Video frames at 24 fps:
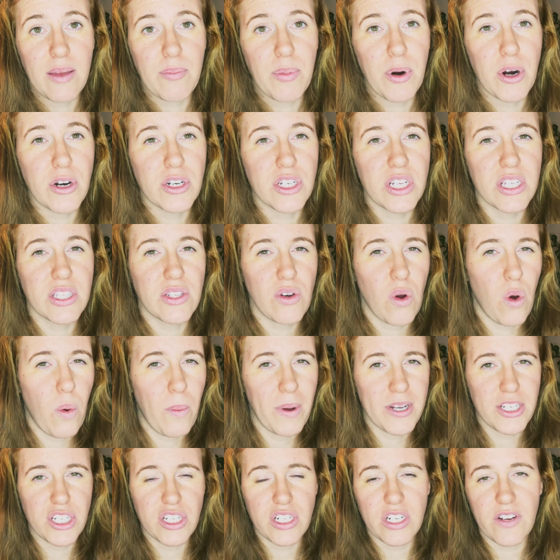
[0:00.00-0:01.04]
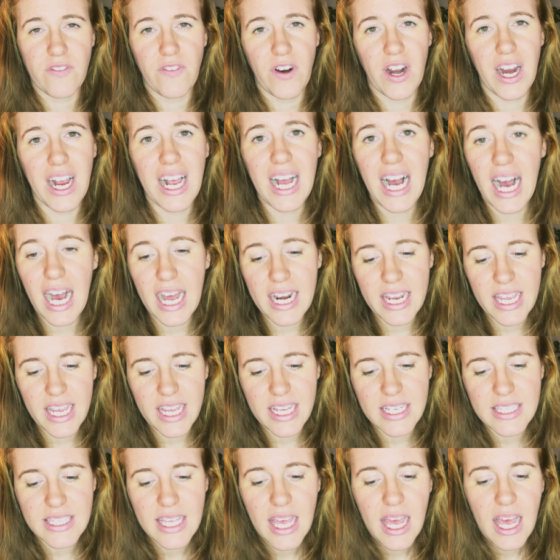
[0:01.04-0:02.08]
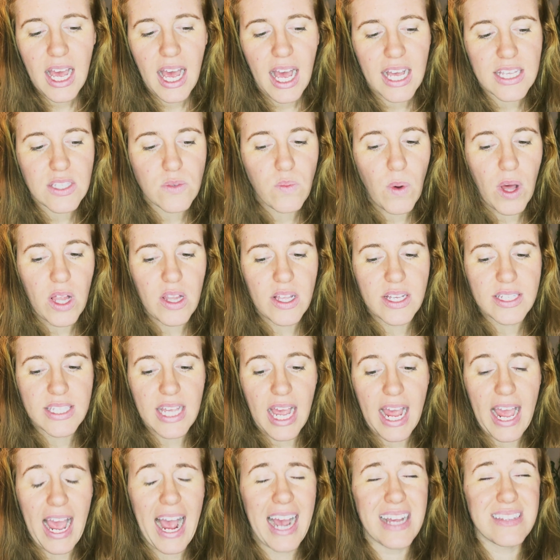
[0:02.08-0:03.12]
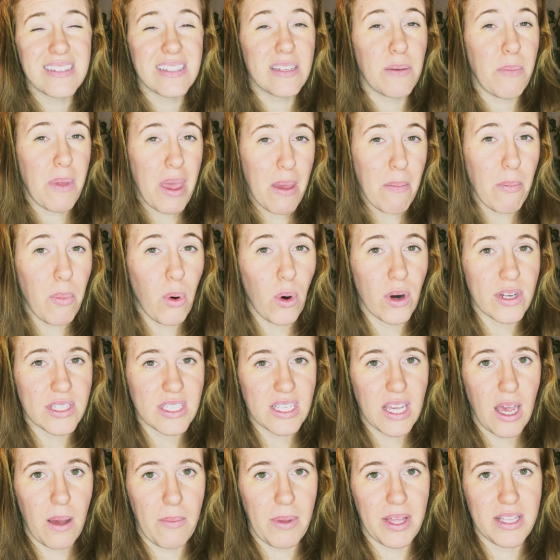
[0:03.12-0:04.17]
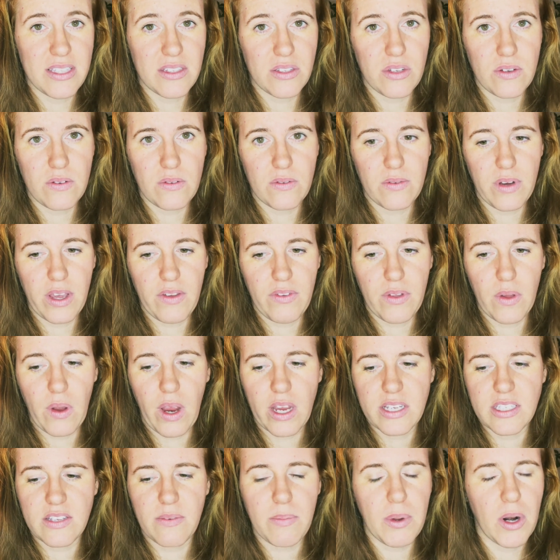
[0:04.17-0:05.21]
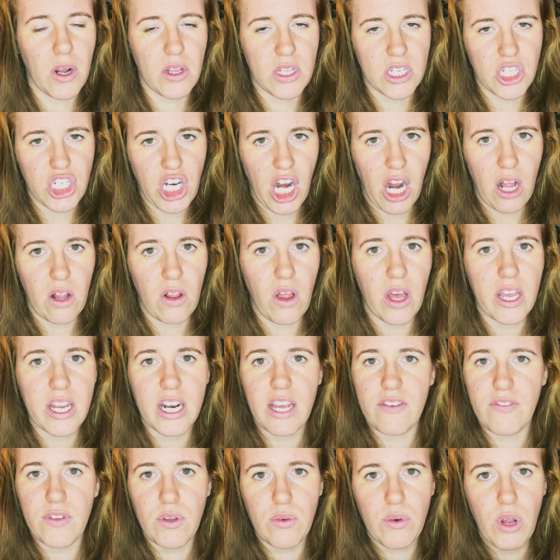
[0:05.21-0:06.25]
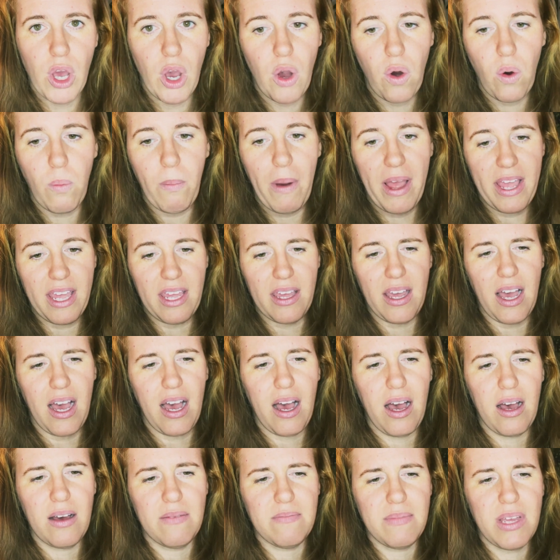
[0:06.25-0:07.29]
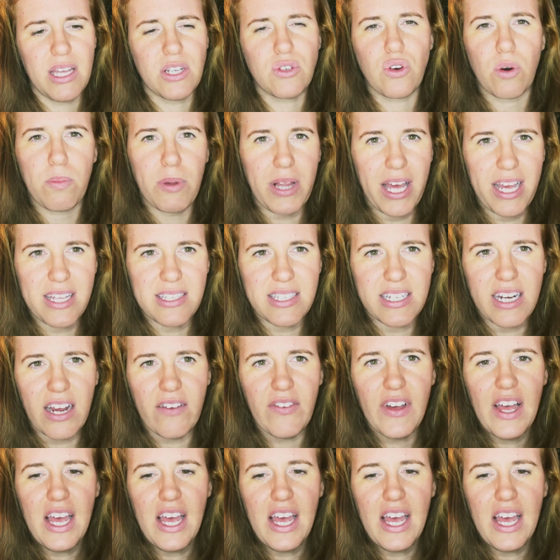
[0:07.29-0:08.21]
purchased a whole bunch of different cuttings, as well as I had some imports come in. So if you guys have been on this channel long enough, you know my indoor plant stuff,